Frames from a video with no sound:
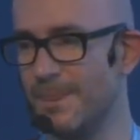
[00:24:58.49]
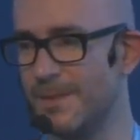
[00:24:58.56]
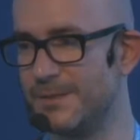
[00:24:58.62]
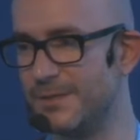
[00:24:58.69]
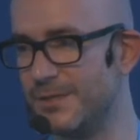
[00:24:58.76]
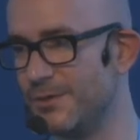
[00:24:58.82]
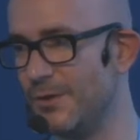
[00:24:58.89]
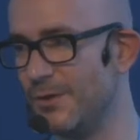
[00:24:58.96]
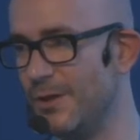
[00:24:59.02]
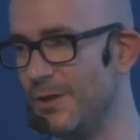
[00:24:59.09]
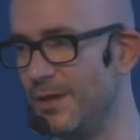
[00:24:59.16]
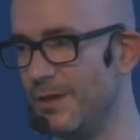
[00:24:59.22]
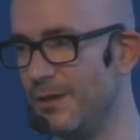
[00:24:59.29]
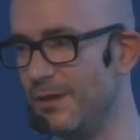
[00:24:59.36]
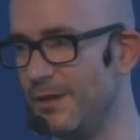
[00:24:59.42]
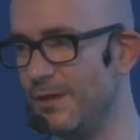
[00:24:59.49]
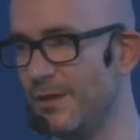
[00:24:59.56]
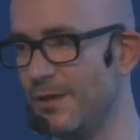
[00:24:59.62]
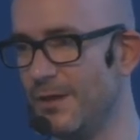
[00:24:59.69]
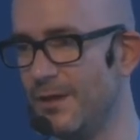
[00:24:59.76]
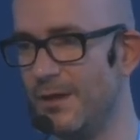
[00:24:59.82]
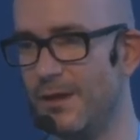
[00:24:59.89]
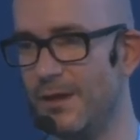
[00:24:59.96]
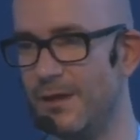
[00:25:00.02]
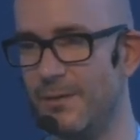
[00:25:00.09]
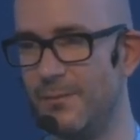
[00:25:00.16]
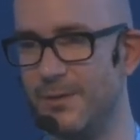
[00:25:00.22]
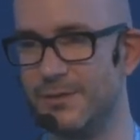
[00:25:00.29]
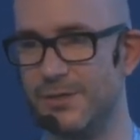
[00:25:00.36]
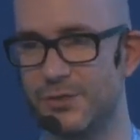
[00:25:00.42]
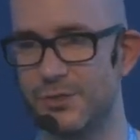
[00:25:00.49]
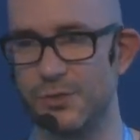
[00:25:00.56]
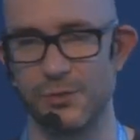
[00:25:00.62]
This is not how the uh, the business should